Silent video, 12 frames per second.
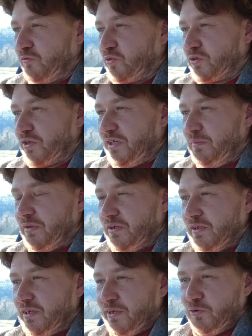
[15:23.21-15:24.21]
for keeping
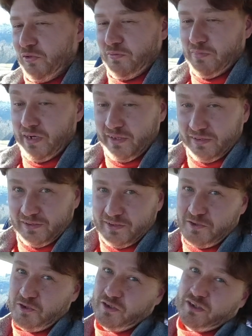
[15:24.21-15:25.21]
an eye on the
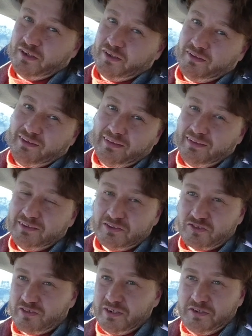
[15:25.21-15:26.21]
mileage and
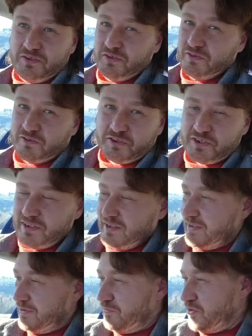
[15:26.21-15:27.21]
trying to
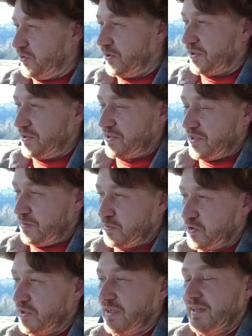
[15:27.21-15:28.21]
understand the fuel
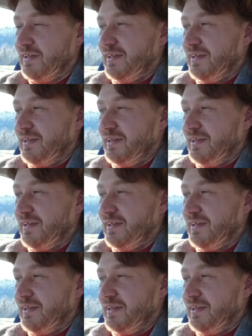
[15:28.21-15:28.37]
consumption,